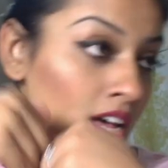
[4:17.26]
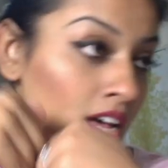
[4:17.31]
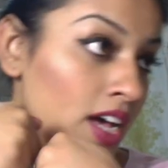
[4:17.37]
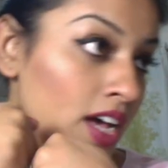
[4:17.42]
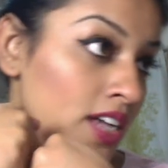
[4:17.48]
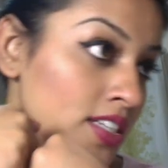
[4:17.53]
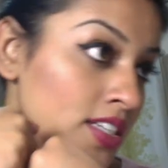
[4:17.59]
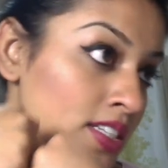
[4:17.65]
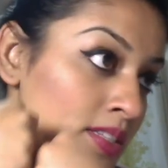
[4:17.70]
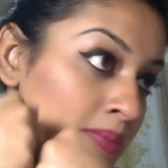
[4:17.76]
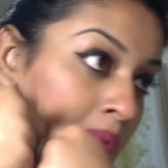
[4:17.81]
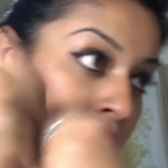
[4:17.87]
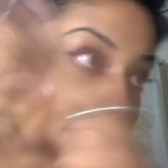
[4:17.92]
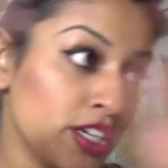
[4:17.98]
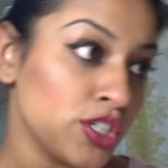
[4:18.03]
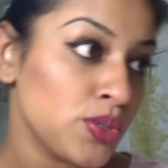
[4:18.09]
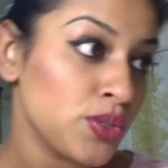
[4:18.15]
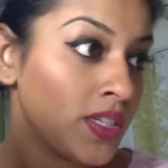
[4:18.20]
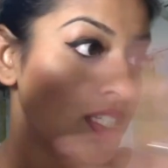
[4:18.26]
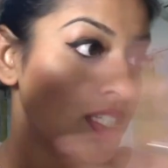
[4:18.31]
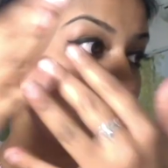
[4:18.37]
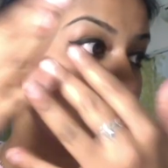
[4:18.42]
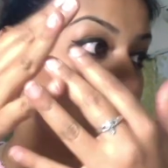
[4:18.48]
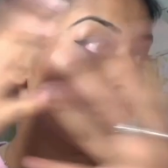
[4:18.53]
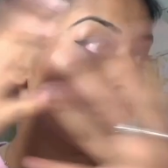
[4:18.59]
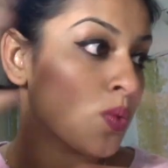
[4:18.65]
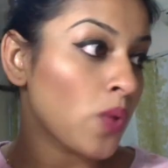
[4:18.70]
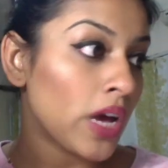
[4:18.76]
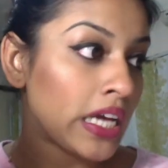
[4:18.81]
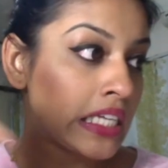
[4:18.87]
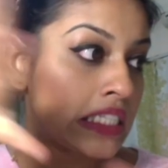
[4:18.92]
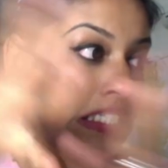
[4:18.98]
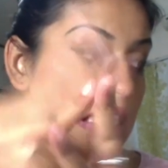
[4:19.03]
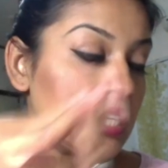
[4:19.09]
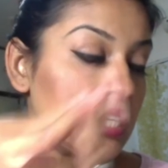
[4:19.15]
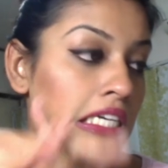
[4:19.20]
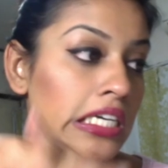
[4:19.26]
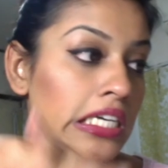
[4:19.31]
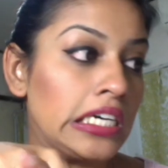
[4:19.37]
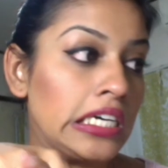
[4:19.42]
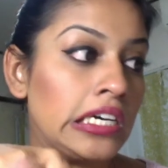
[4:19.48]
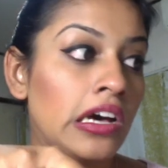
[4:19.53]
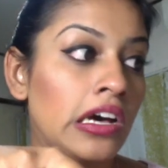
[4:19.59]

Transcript: It doesn't matter tweezing, waxing,